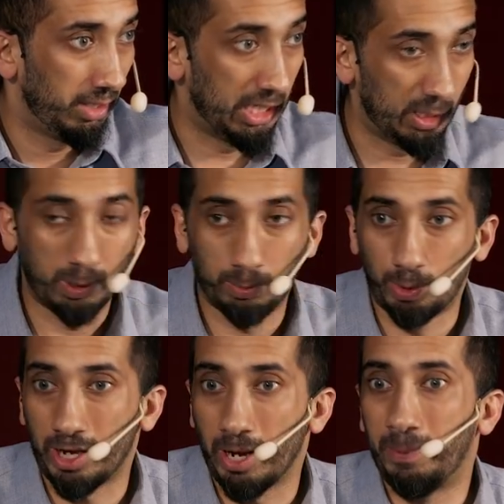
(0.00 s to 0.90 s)
He's been
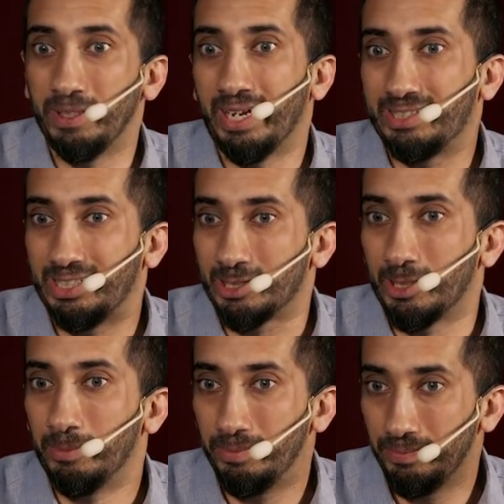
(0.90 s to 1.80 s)
brought up in that
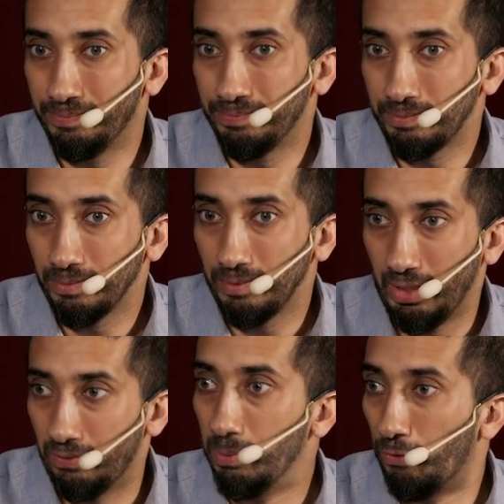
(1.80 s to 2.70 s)
system.
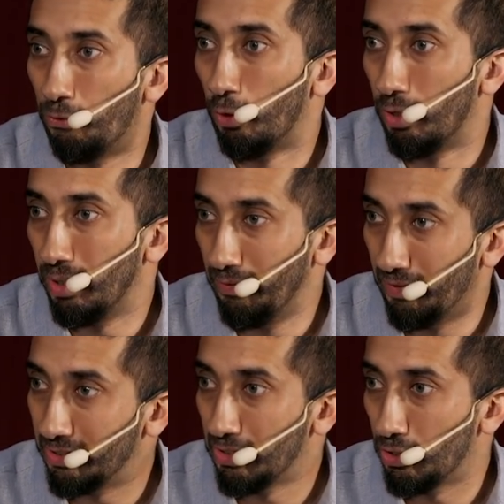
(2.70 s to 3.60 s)
Even before,
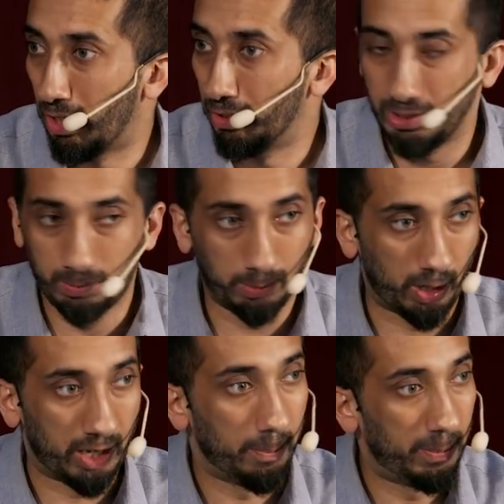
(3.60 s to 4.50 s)
even as a child, he's been
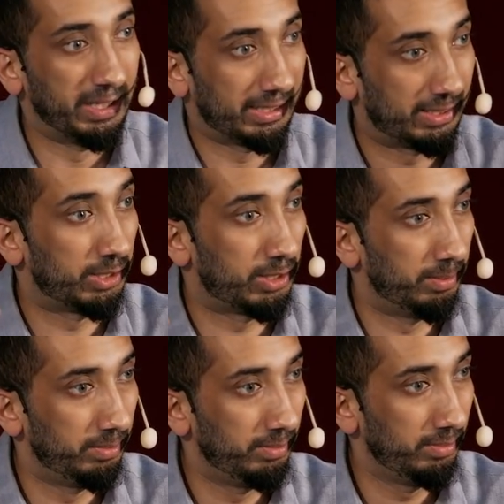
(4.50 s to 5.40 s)
brought up in that
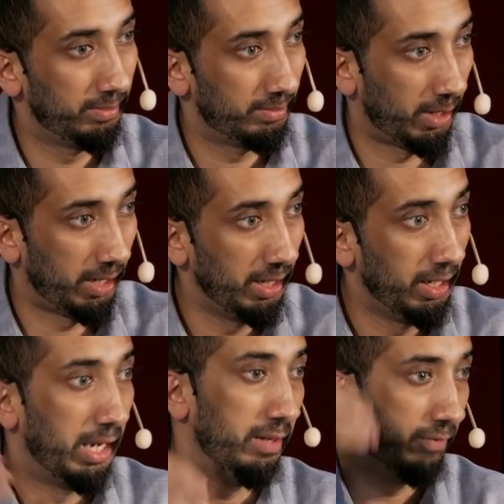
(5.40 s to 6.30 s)
system, right?
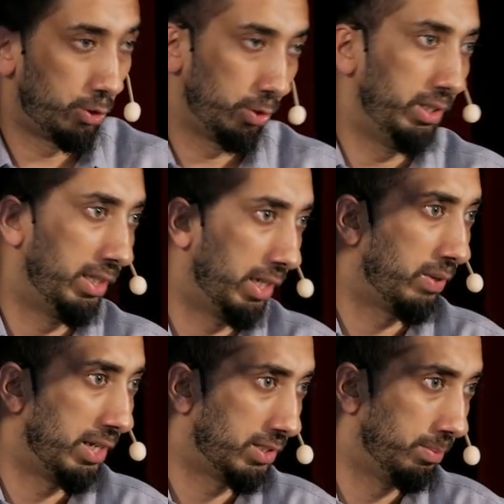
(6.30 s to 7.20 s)
And eventually Allah
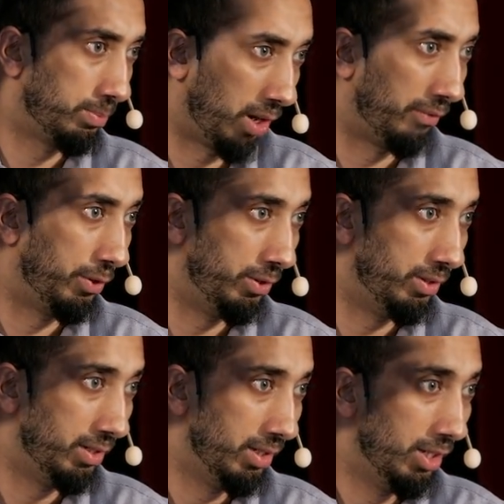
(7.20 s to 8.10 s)
grants him
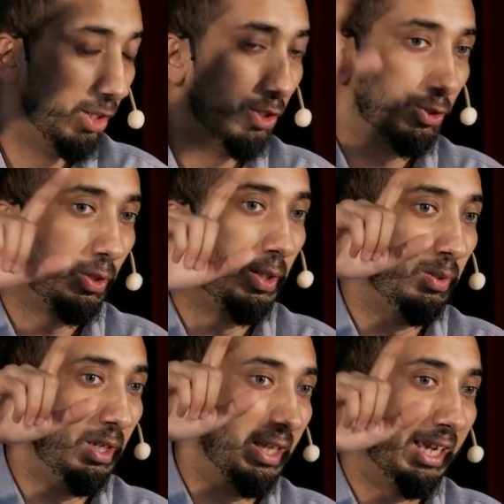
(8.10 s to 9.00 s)
prophethood. So he
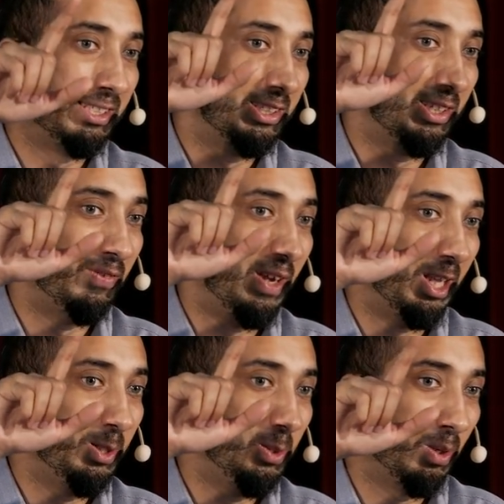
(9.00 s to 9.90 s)
realizes the
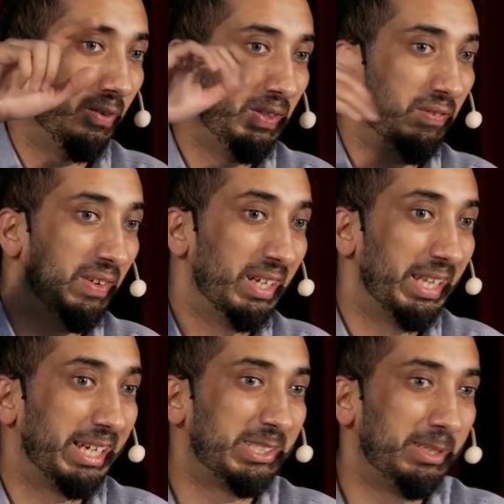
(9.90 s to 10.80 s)
value of leaving a
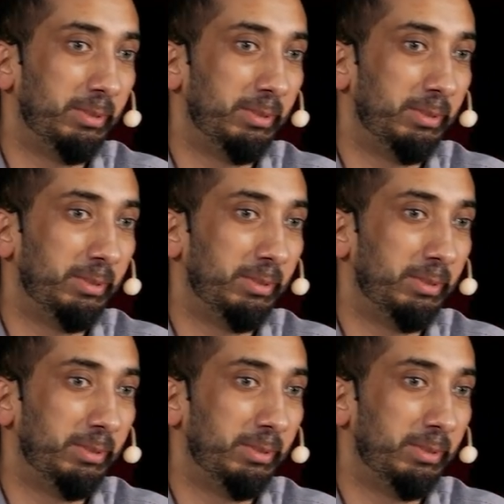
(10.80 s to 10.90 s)
legacy